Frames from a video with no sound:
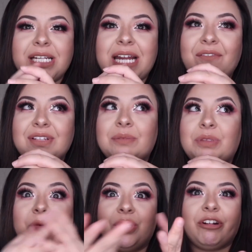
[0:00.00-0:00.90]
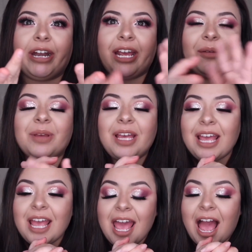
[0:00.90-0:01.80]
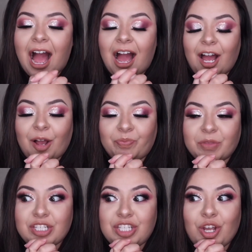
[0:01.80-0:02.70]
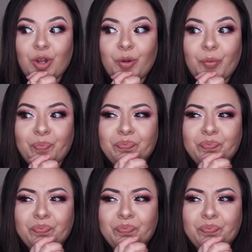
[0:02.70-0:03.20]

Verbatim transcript: having something with your name. Um, so